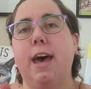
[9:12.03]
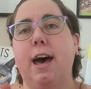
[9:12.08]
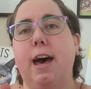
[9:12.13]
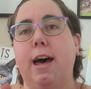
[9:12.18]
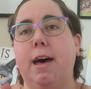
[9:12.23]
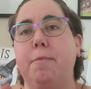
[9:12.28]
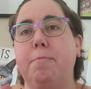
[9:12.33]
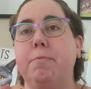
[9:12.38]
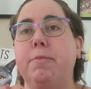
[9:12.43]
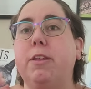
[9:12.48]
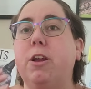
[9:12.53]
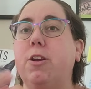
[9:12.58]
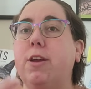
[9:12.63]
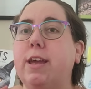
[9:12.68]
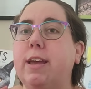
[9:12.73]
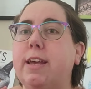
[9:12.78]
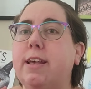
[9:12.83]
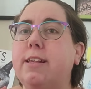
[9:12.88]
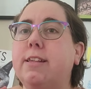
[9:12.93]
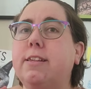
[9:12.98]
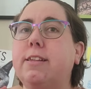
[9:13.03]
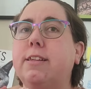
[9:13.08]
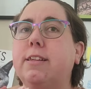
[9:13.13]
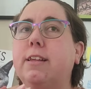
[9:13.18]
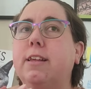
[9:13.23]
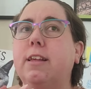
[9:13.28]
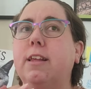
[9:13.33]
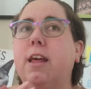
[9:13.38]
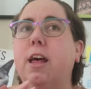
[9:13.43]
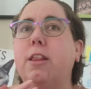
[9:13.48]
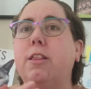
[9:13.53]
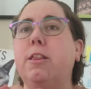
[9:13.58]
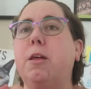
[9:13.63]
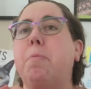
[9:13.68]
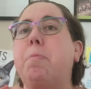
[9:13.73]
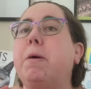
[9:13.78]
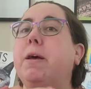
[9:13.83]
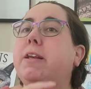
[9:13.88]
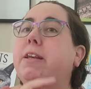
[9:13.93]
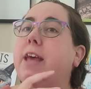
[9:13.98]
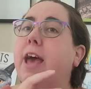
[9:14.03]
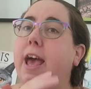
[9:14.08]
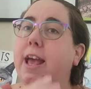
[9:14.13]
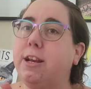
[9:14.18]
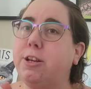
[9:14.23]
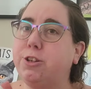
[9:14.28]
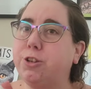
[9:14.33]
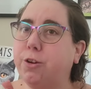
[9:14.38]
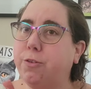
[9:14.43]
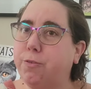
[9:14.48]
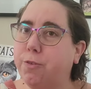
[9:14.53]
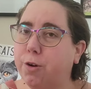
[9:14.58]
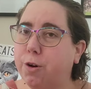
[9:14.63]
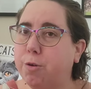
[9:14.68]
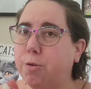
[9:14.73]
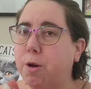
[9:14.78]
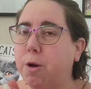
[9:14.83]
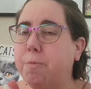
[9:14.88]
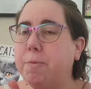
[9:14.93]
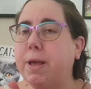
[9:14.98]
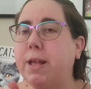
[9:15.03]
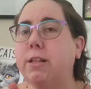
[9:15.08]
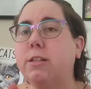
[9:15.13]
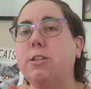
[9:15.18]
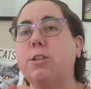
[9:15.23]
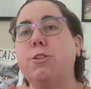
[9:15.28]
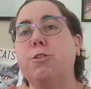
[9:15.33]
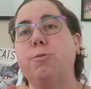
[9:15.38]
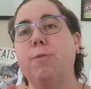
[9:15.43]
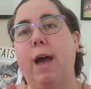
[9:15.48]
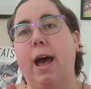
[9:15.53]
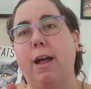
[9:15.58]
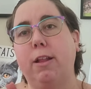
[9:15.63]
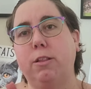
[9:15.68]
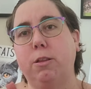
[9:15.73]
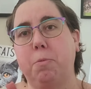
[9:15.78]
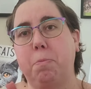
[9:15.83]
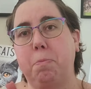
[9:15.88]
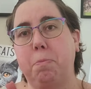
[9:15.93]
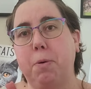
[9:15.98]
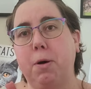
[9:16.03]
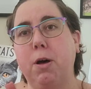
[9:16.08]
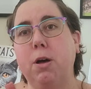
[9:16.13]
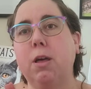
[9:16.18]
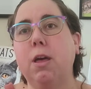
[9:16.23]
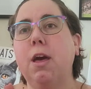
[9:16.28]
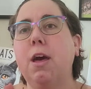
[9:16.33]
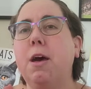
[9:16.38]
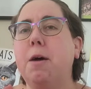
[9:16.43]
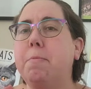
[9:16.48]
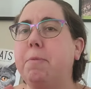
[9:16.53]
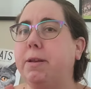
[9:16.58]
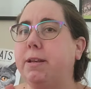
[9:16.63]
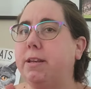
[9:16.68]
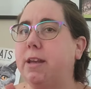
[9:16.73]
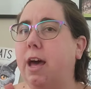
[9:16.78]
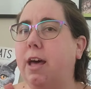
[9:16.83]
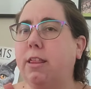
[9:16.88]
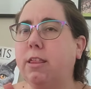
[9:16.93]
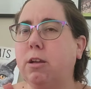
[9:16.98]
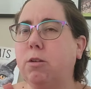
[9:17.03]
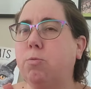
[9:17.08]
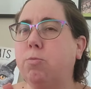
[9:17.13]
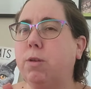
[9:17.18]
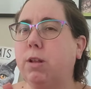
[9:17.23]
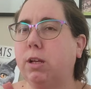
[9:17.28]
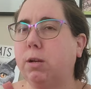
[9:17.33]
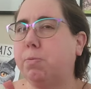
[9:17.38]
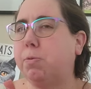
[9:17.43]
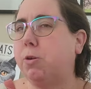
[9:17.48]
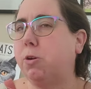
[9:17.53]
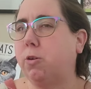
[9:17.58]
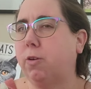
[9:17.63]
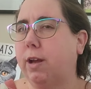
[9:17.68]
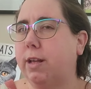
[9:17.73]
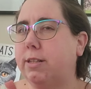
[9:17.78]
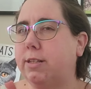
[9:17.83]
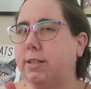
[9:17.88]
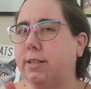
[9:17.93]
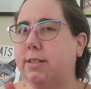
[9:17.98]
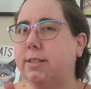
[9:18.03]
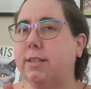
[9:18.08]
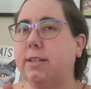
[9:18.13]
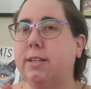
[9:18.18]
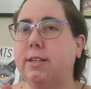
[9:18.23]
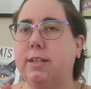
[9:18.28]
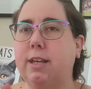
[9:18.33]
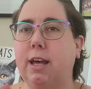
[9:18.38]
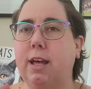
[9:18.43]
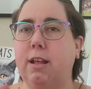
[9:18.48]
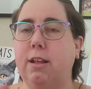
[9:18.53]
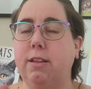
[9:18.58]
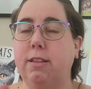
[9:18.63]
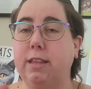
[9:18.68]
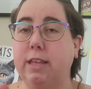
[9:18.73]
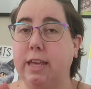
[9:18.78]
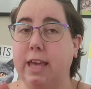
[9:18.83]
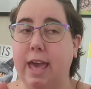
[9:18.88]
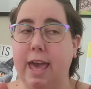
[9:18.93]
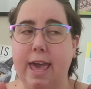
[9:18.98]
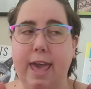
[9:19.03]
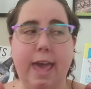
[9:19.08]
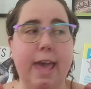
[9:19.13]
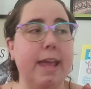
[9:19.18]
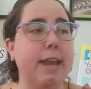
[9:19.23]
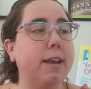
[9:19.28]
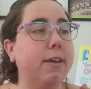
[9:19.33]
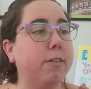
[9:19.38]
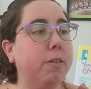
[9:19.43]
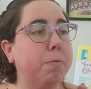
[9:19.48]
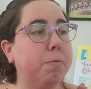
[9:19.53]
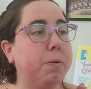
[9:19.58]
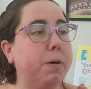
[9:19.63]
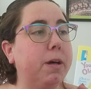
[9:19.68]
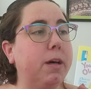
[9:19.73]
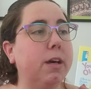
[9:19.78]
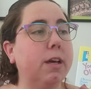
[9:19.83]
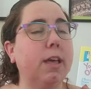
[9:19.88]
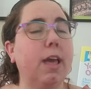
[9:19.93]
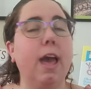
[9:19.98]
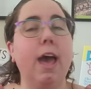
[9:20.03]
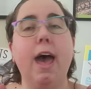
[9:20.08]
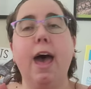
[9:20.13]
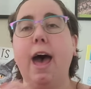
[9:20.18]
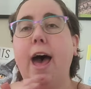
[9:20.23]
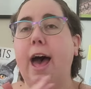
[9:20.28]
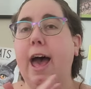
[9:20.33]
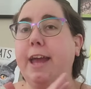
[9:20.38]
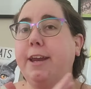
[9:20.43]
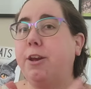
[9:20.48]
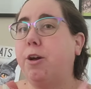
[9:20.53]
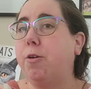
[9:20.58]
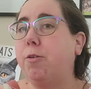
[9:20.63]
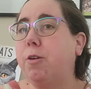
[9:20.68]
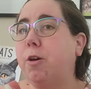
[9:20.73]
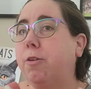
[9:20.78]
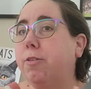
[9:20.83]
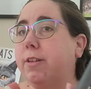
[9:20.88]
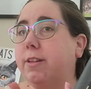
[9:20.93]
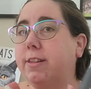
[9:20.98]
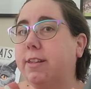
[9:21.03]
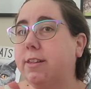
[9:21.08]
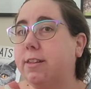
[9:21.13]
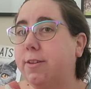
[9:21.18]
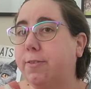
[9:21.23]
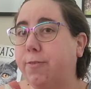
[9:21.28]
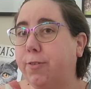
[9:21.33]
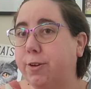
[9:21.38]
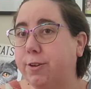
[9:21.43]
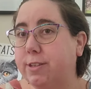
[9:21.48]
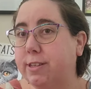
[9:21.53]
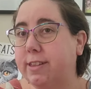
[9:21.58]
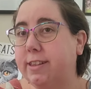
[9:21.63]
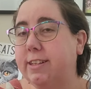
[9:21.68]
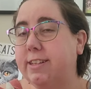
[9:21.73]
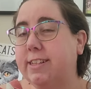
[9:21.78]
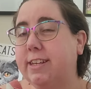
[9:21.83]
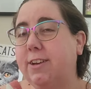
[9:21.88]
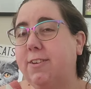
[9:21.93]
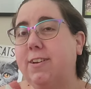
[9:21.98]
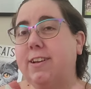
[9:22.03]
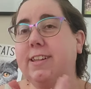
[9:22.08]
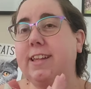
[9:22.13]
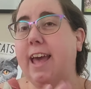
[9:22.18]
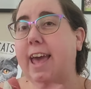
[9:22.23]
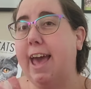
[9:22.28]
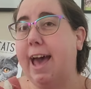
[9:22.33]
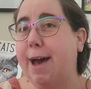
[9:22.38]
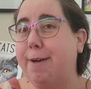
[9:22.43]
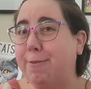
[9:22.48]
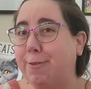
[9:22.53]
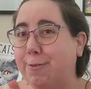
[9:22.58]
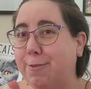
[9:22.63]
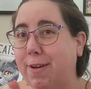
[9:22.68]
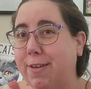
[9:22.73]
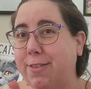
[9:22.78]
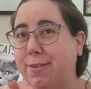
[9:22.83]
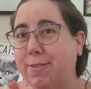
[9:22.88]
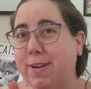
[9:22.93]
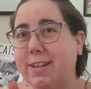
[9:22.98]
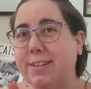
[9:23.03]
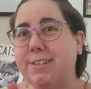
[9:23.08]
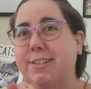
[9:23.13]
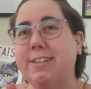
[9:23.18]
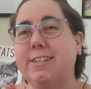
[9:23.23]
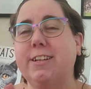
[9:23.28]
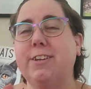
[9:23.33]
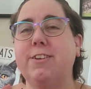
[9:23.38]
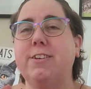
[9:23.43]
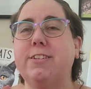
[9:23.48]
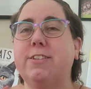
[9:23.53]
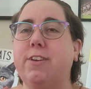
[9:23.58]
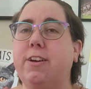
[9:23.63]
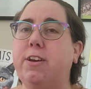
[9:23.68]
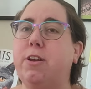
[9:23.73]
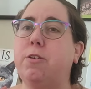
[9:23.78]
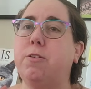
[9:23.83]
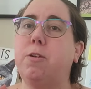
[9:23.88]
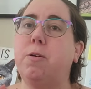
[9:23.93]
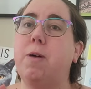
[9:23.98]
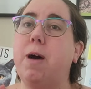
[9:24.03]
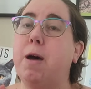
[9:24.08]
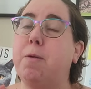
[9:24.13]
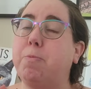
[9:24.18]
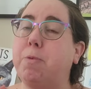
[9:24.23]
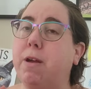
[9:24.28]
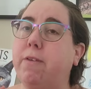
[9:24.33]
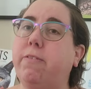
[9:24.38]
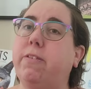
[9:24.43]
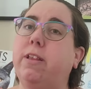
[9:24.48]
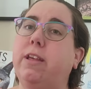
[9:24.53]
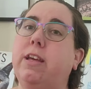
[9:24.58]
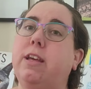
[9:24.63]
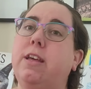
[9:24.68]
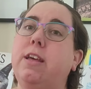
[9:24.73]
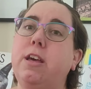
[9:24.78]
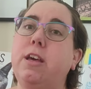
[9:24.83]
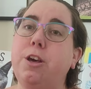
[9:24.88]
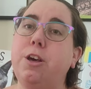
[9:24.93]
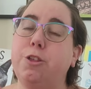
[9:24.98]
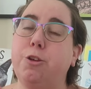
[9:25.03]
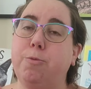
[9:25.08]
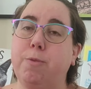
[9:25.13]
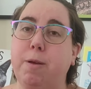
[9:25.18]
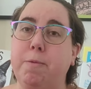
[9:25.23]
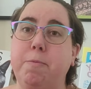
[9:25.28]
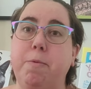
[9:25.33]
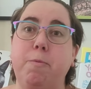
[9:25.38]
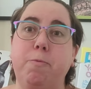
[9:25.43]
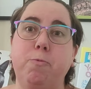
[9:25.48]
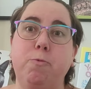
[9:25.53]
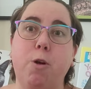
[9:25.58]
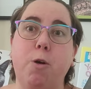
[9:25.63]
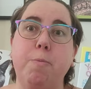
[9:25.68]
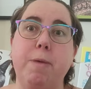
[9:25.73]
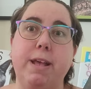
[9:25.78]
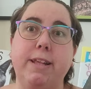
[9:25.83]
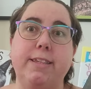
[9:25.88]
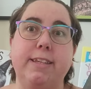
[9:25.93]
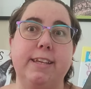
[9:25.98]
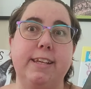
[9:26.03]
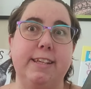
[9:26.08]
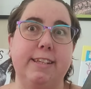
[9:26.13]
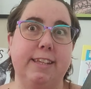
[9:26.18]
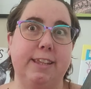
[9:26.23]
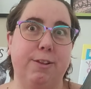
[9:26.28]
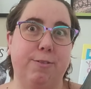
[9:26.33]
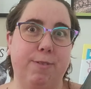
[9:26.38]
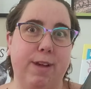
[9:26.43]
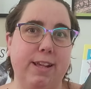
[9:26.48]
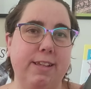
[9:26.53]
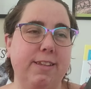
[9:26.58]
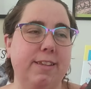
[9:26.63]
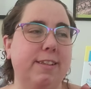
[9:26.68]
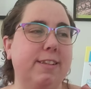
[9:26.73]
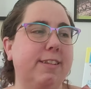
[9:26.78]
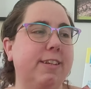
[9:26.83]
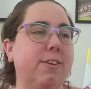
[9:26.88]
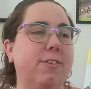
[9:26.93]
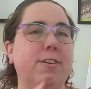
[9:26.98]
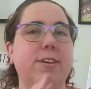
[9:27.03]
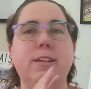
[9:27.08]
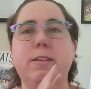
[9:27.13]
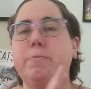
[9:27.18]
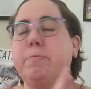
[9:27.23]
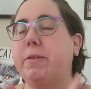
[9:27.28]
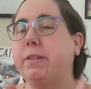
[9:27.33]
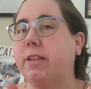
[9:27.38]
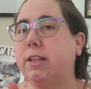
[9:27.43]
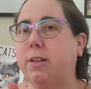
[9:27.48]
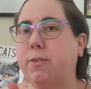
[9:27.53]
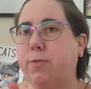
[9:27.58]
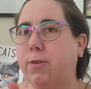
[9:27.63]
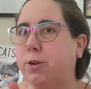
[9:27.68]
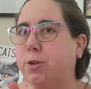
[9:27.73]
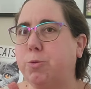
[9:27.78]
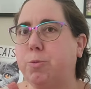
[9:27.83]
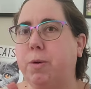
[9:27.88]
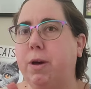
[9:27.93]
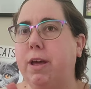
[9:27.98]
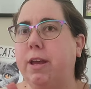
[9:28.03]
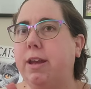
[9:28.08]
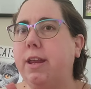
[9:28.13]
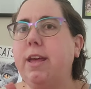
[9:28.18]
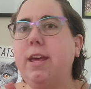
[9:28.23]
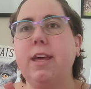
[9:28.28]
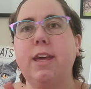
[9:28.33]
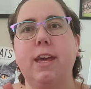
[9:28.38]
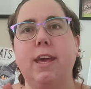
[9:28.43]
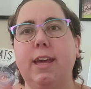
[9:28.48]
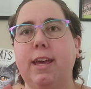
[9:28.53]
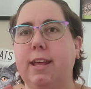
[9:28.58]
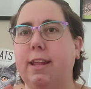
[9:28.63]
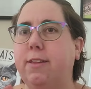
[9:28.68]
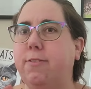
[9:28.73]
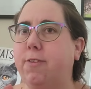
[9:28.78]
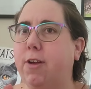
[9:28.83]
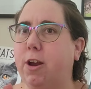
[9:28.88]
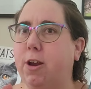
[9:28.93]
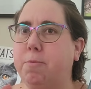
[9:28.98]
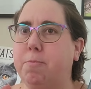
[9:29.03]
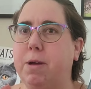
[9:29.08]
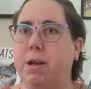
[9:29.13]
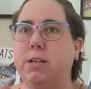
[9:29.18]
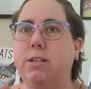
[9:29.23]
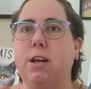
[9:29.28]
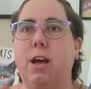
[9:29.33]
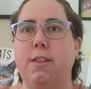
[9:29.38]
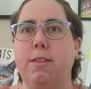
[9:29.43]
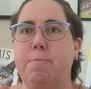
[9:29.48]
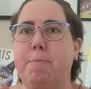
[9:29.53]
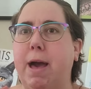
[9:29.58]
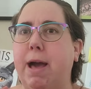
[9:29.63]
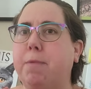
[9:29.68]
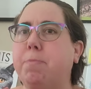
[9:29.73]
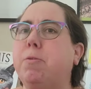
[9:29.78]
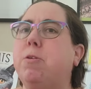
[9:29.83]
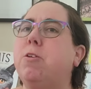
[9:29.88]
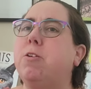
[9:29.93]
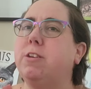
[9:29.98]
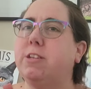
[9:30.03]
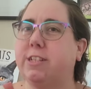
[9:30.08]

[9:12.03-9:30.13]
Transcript: There is the potential for a romance throughout the book, but nothing really progresses until the end of the book. I don't know, this is the first in the series. I haven't read the rest of the series, so I don't know how prevalent the romance is in the rest of the series, but this first one, it is very much on the back burner.